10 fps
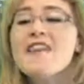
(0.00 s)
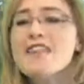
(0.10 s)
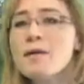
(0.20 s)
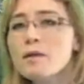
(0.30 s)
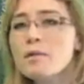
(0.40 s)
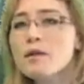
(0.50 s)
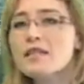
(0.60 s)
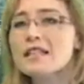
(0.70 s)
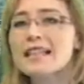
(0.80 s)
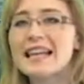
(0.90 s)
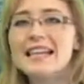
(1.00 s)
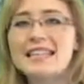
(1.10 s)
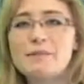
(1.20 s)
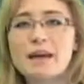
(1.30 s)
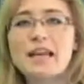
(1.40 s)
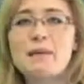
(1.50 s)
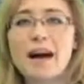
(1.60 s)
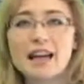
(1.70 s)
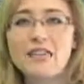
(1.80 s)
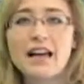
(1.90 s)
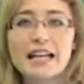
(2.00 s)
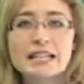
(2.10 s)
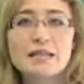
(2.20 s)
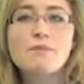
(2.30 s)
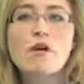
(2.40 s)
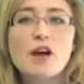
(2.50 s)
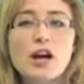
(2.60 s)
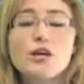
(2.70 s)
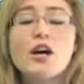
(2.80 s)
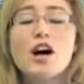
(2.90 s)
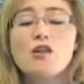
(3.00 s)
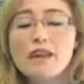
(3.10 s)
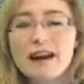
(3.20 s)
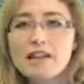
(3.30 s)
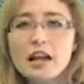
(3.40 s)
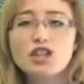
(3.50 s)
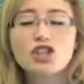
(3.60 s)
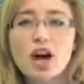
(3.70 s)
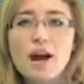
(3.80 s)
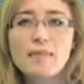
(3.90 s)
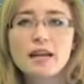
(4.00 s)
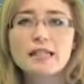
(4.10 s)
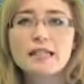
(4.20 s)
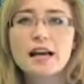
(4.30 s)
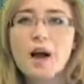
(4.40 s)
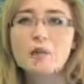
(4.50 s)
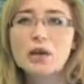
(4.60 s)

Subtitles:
Then we move into the ECB and the Bank of England tomorrow around lunchtime London time.